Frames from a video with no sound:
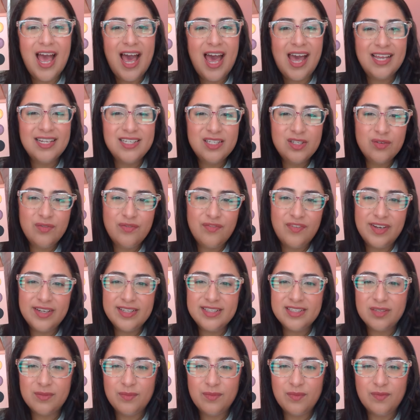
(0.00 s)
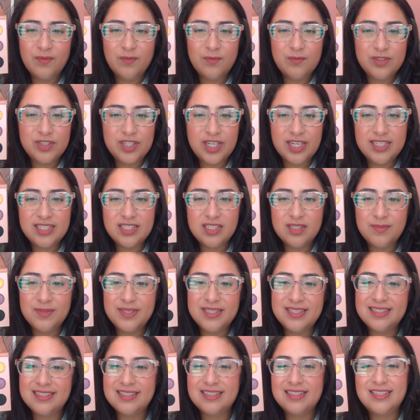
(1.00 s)
I do find some shades to be
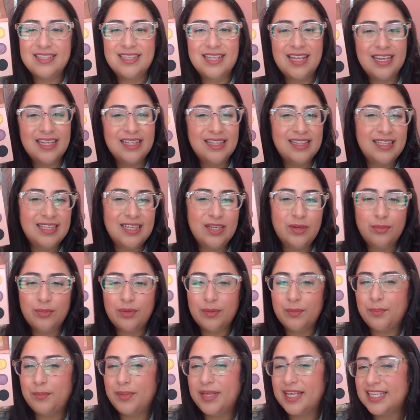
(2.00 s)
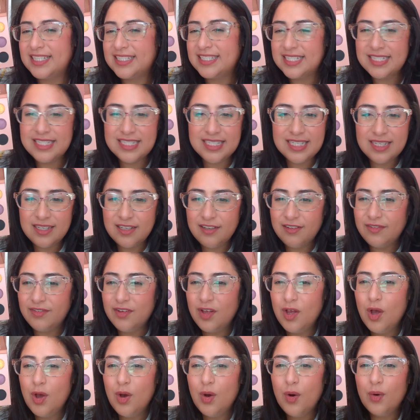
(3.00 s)
slightly repetitive
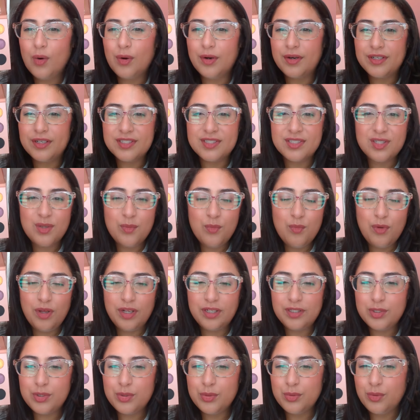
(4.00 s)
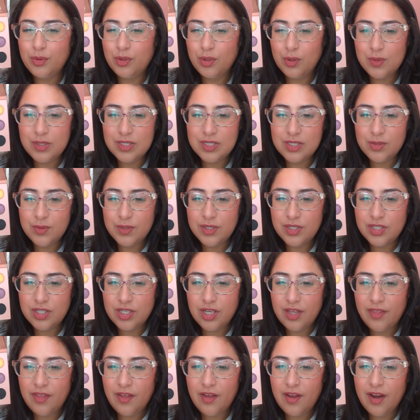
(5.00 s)
or somewhat too close to each
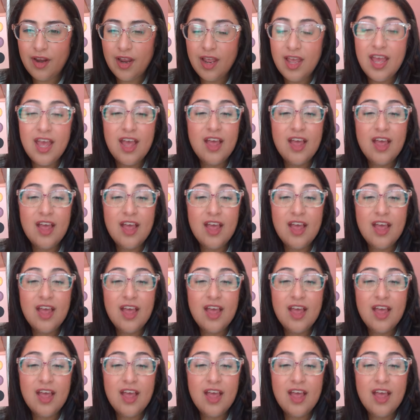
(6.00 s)
other.